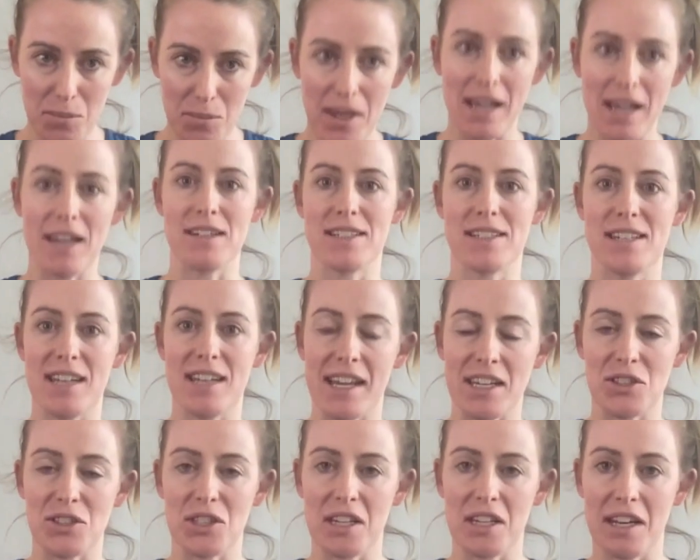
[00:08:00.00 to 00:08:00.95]
of
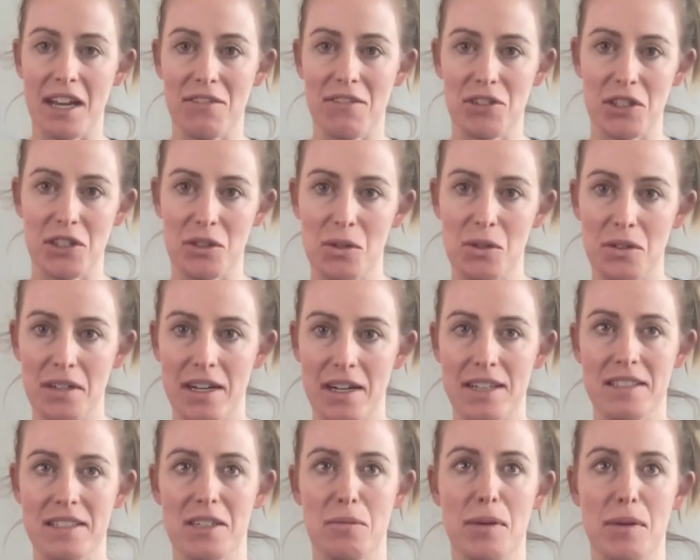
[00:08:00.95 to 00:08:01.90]
sedation after your
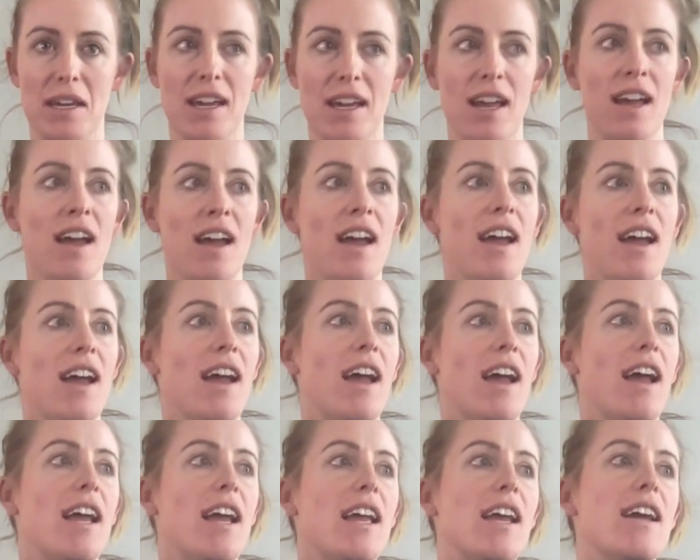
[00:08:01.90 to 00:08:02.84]
colonoscopy.
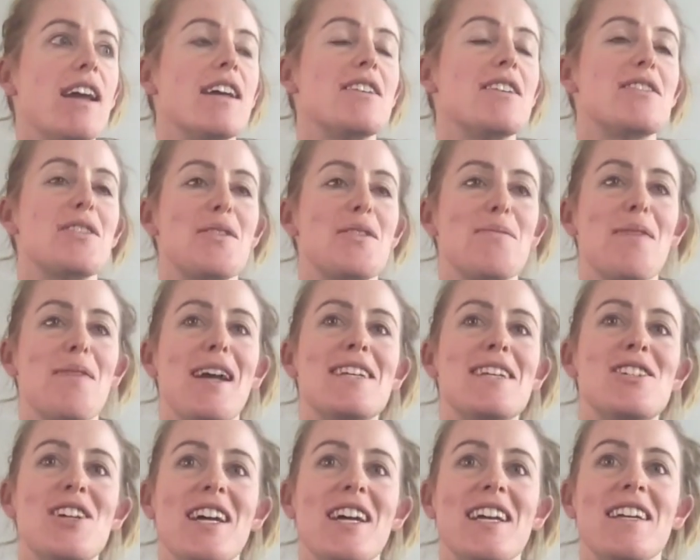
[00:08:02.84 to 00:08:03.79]
And my
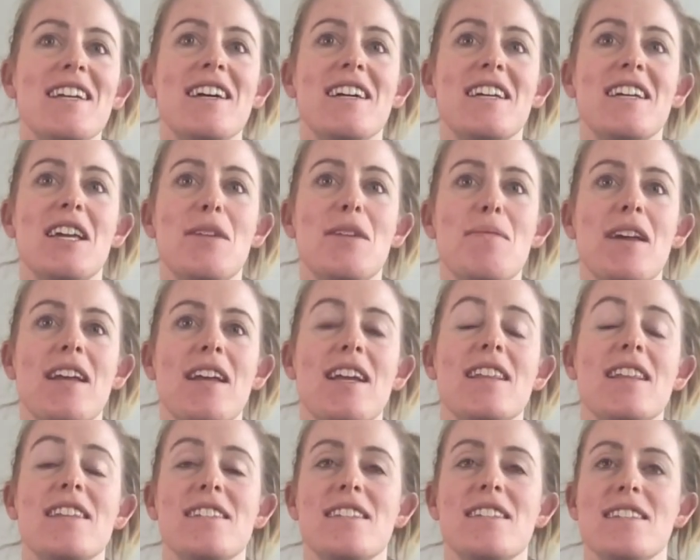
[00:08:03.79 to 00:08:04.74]
GI doc came in, and
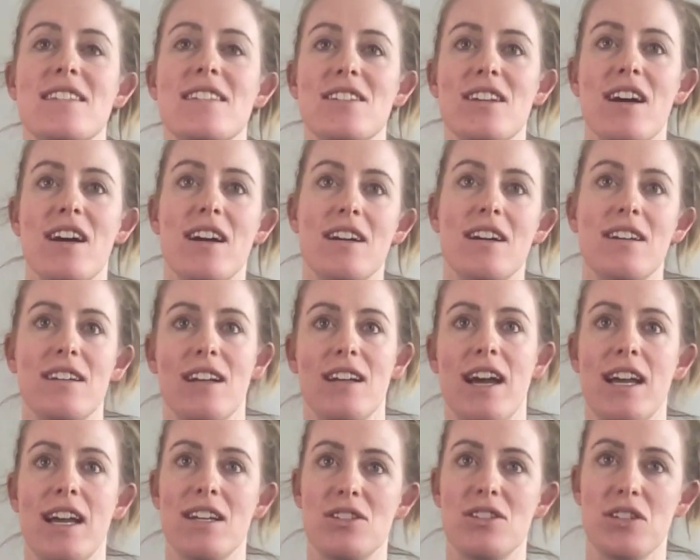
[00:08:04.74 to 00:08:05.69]
this is a doc. I
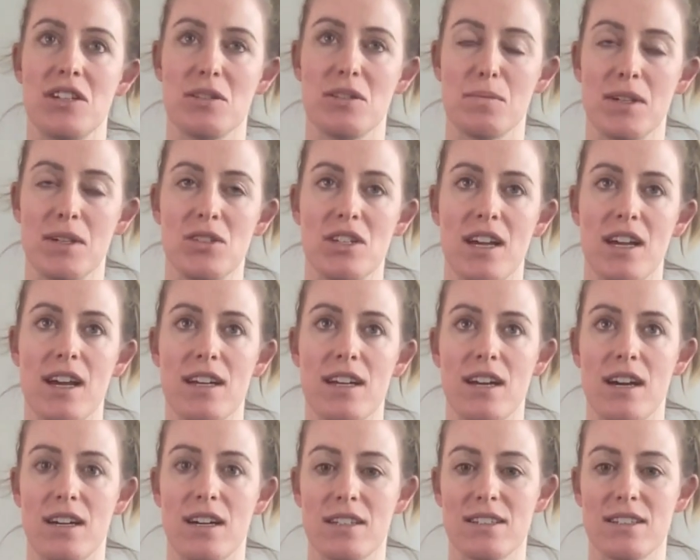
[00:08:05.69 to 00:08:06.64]
had changed my GI
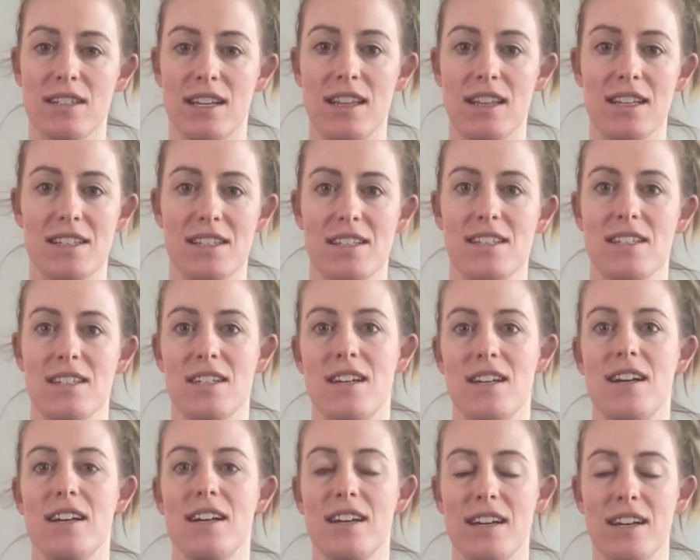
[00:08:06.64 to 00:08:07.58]
docs, and this is a doc
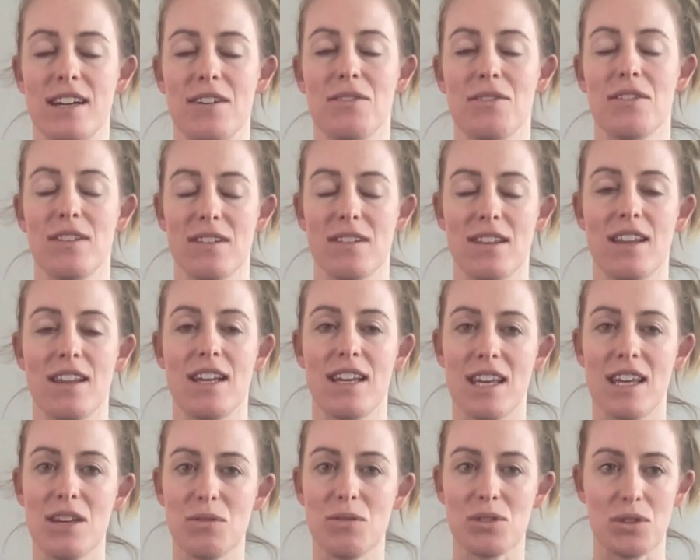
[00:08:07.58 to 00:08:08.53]
he
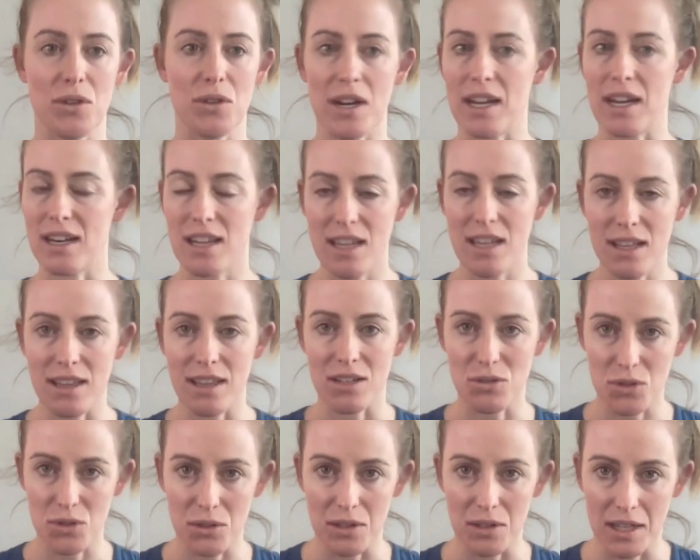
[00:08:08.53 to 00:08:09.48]
was great. He
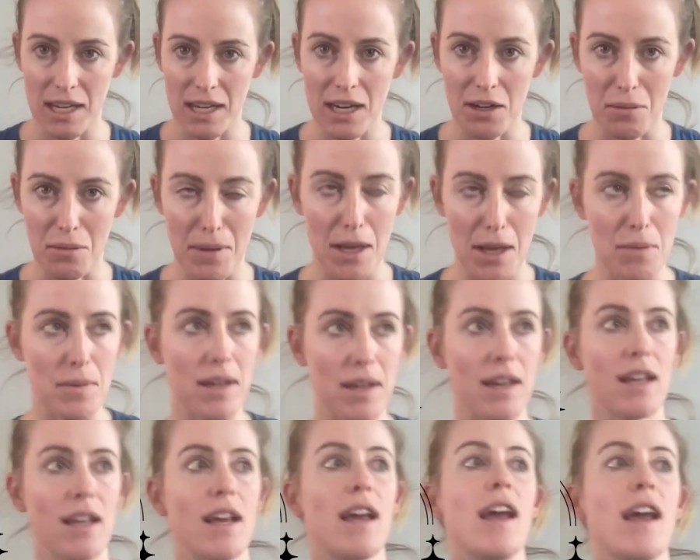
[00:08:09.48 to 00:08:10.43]
truly cared about me.
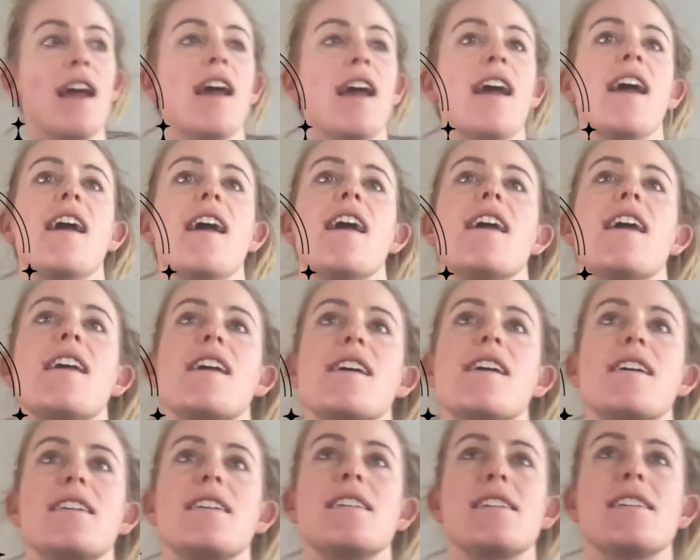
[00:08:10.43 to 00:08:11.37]

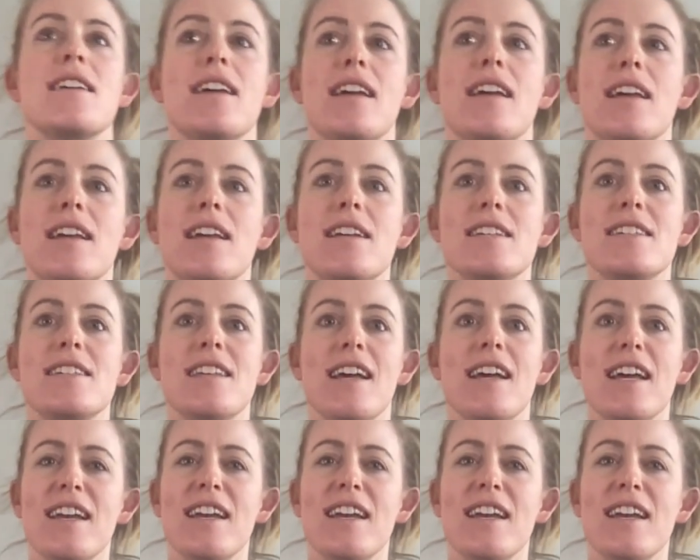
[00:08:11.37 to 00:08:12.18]
And he said,